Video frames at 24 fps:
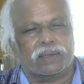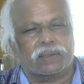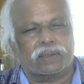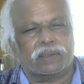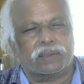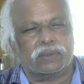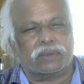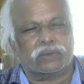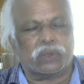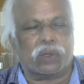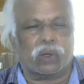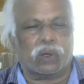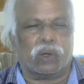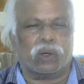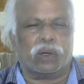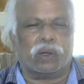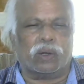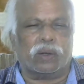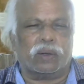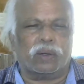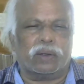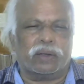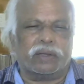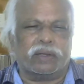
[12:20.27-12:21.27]

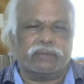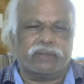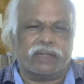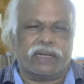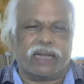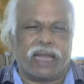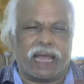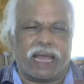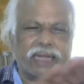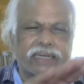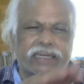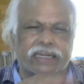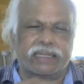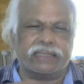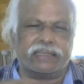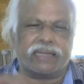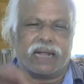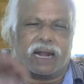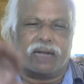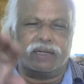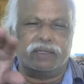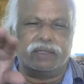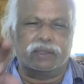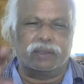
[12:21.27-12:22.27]
So, if the land is
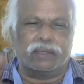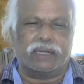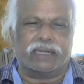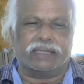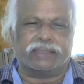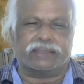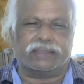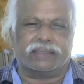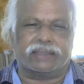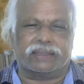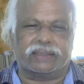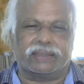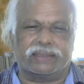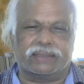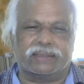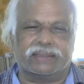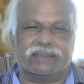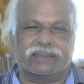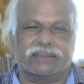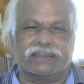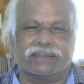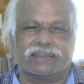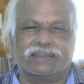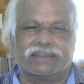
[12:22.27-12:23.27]
undulated
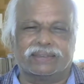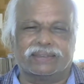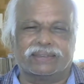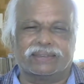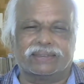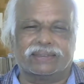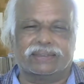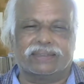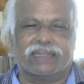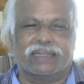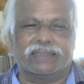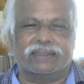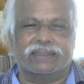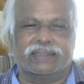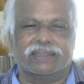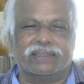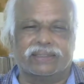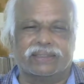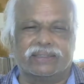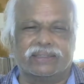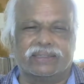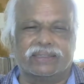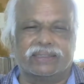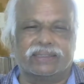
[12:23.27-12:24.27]
like
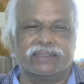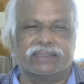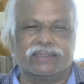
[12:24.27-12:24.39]
this,